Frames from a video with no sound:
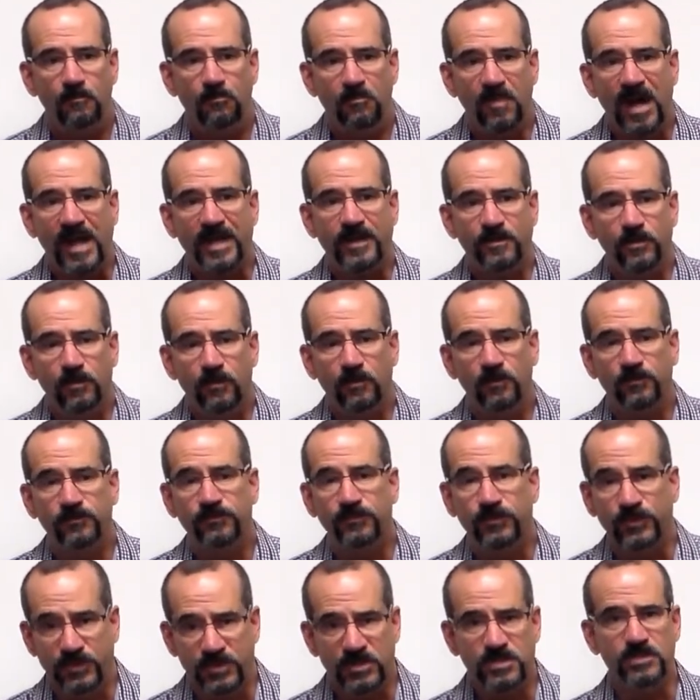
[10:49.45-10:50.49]
My goal
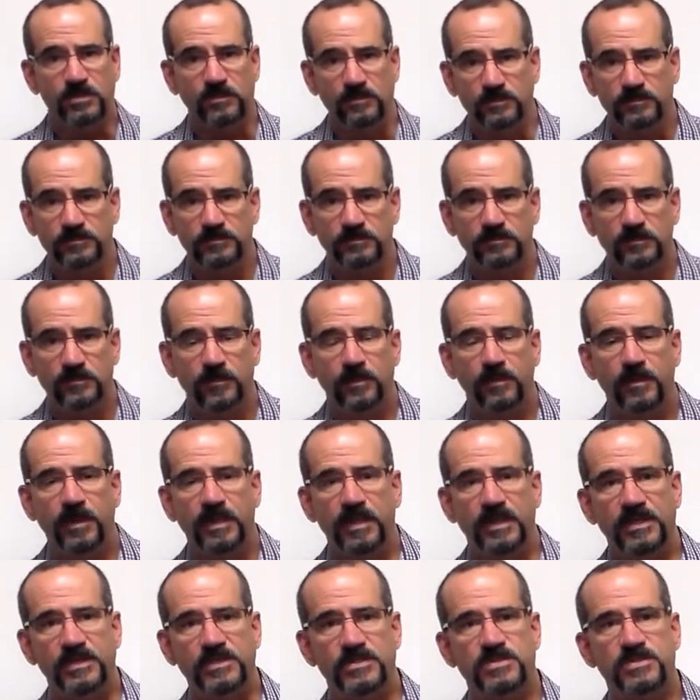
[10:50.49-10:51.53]
for you
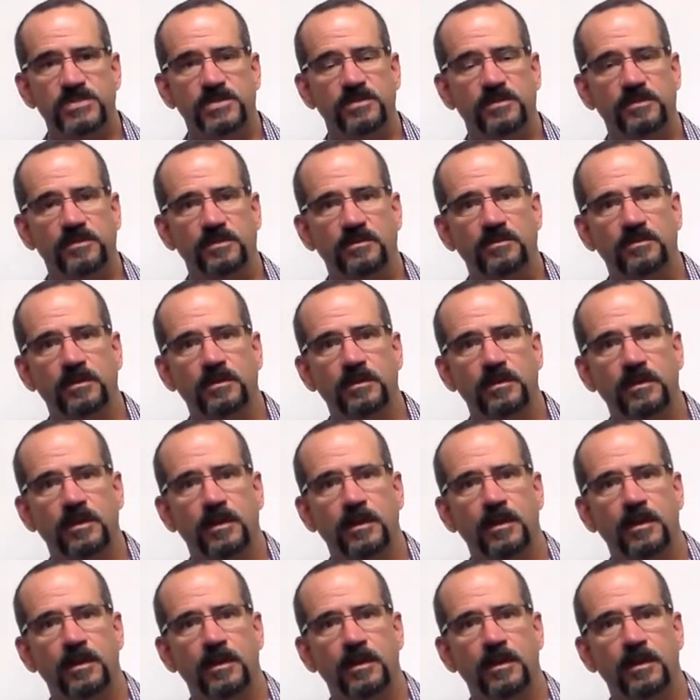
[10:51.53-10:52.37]
is to